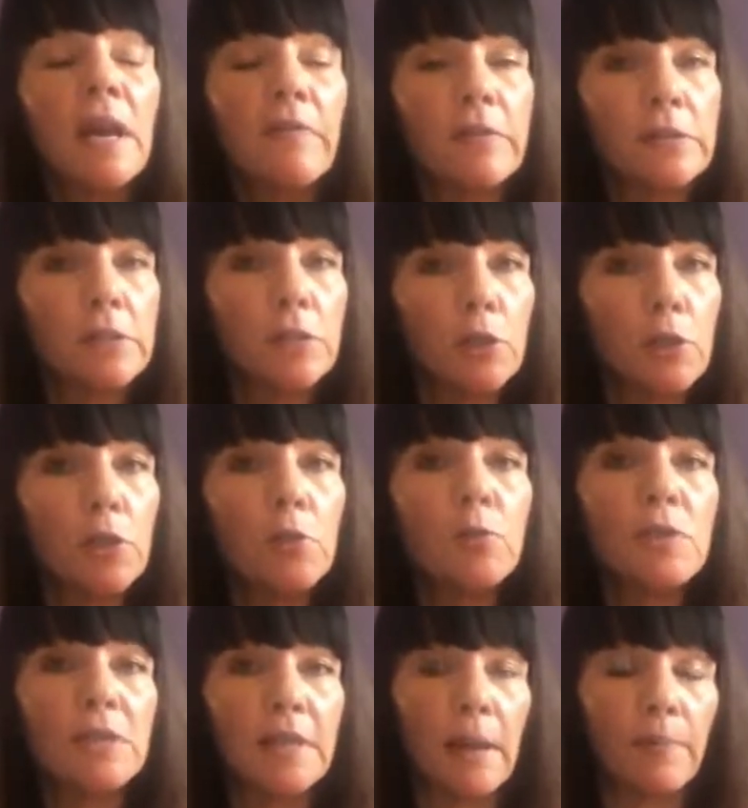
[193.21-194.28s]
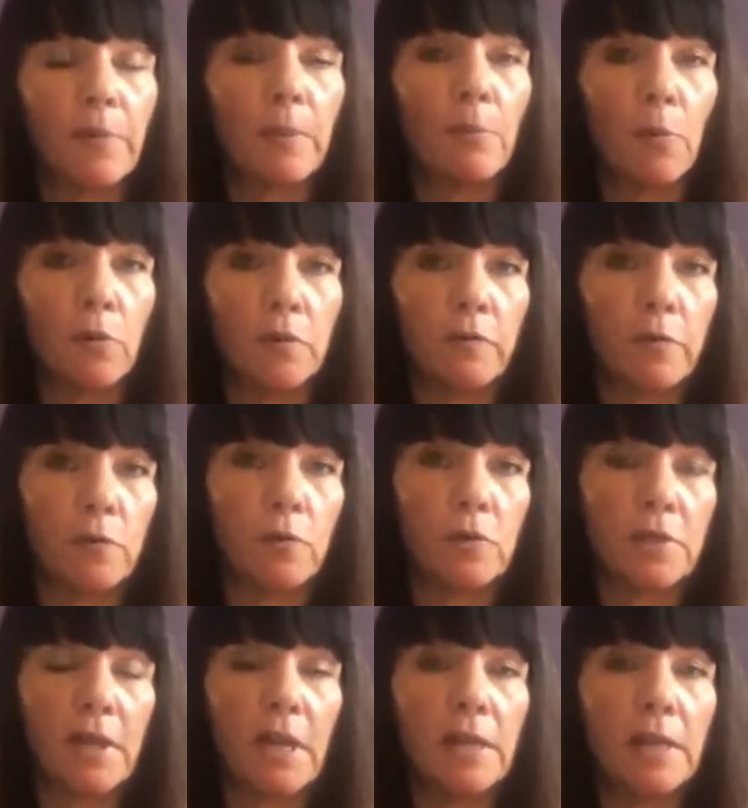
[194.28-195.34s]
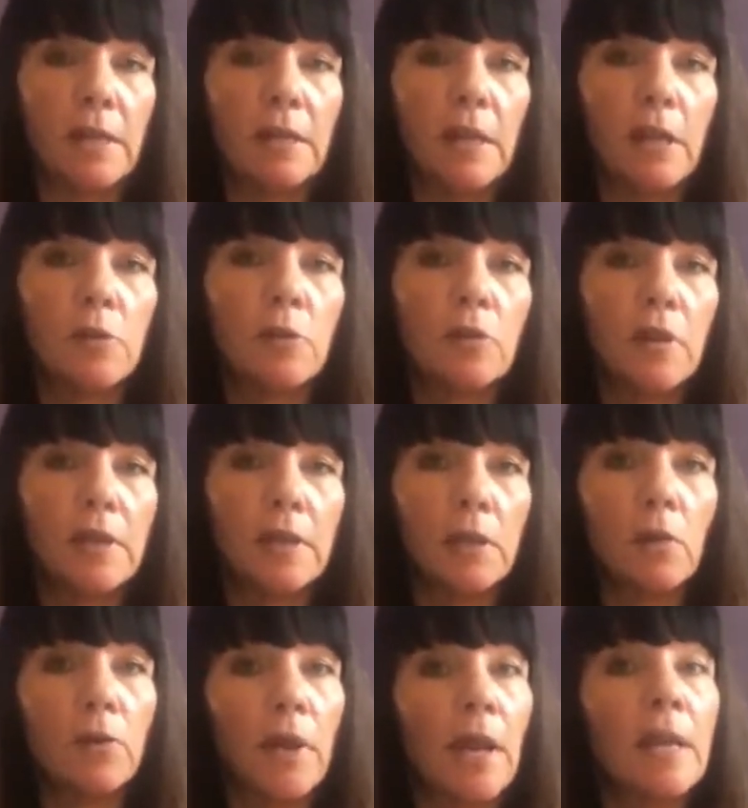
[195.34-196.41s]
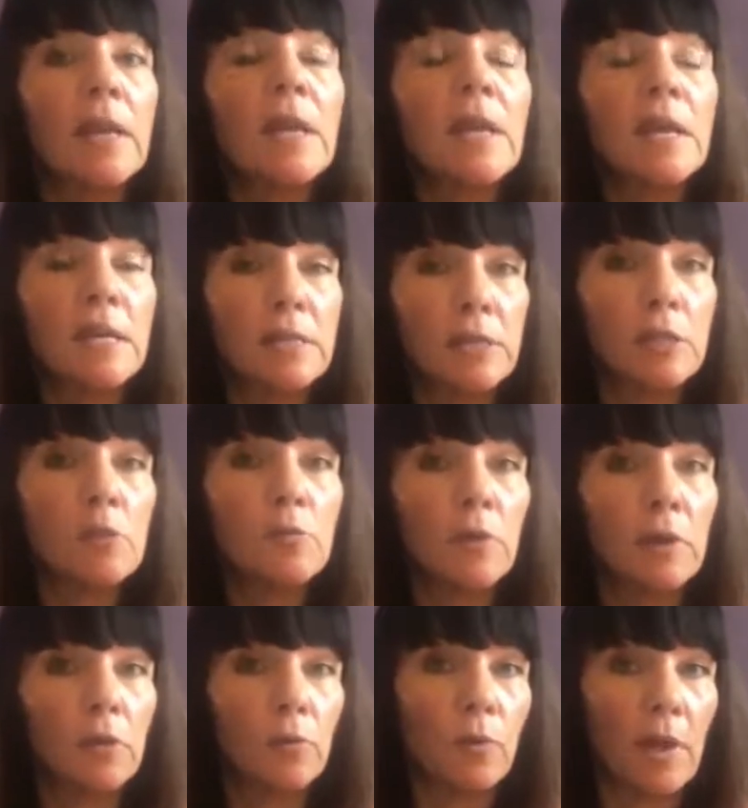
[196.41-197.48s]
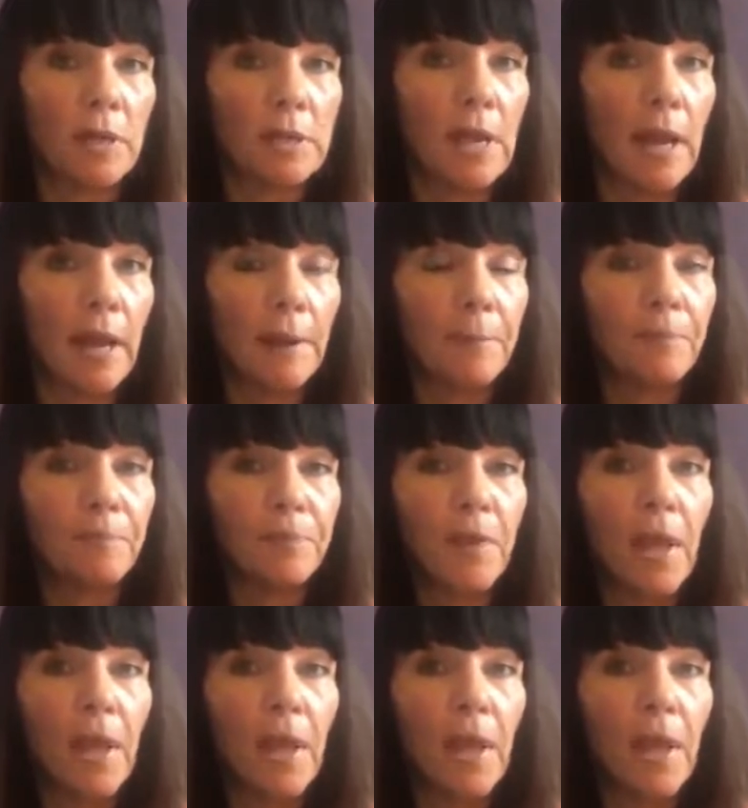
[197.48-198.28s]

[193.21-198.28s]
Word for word: this is a huge step that both of you are taking and you're thinking okay is this really the right time